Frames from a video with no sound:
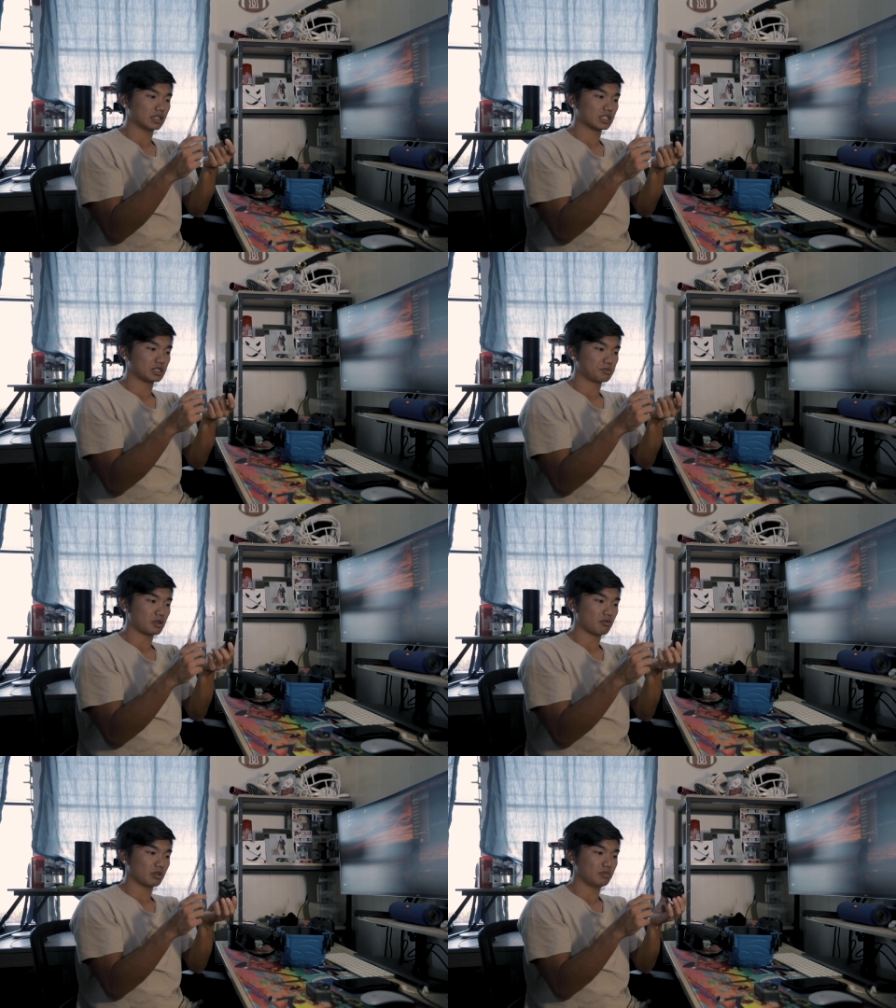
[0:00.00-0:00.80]
this has
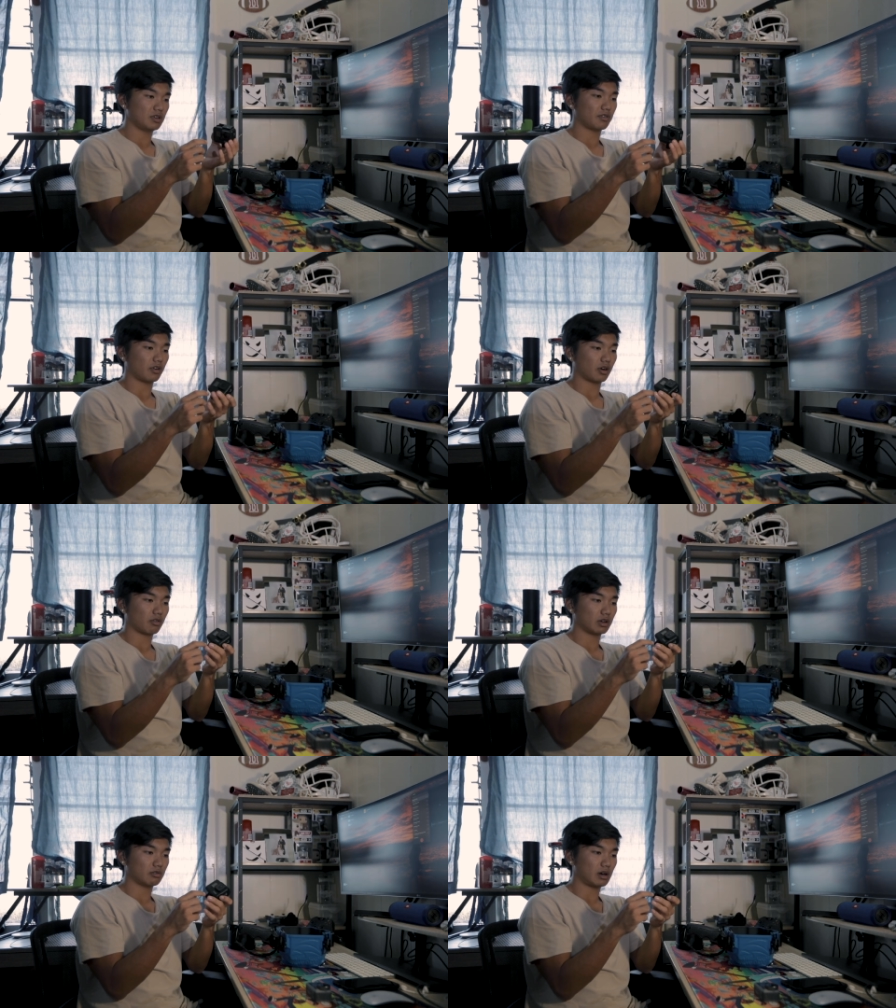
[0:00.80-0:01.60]
been with me for
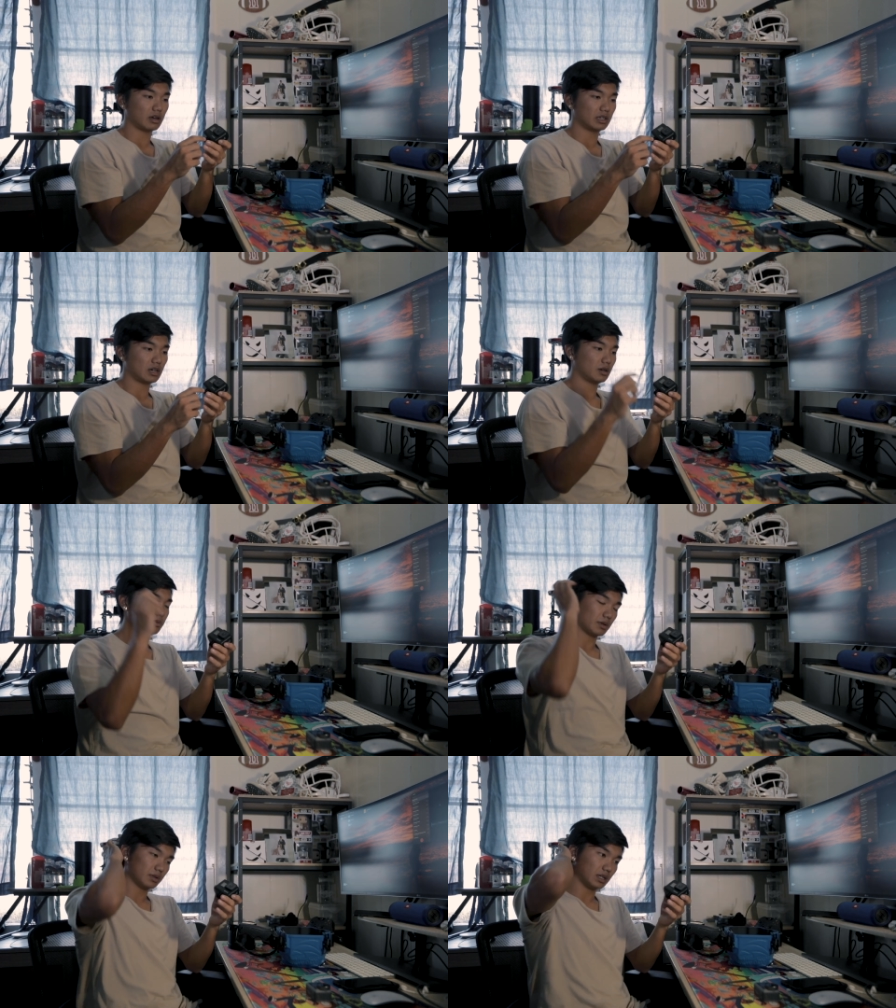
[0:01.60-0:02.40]
quite a while now,
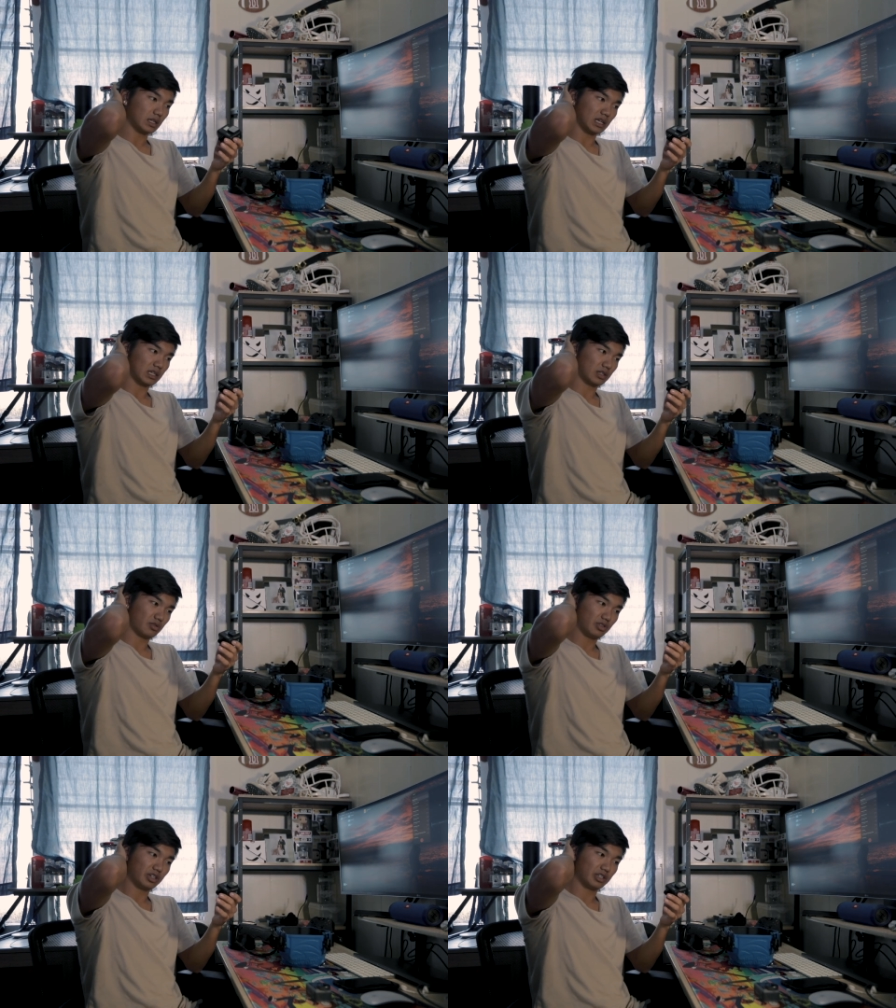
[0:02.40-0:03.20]
probably like
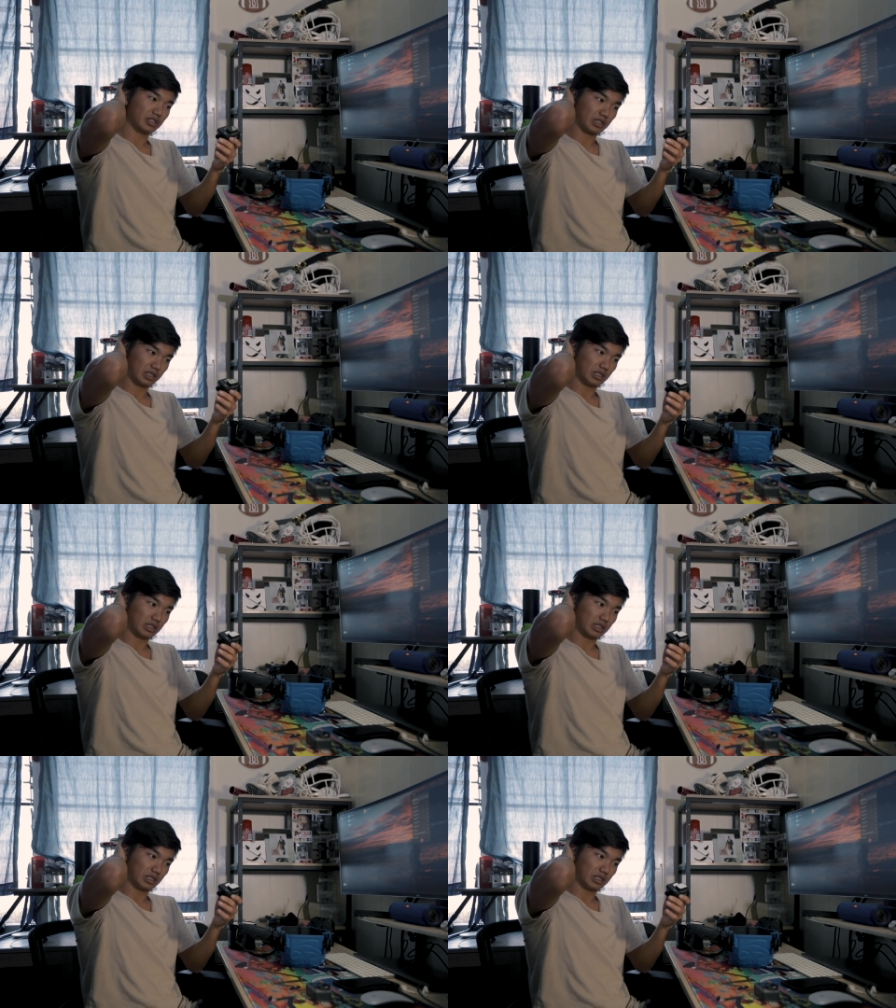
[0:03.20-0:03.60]
2 years.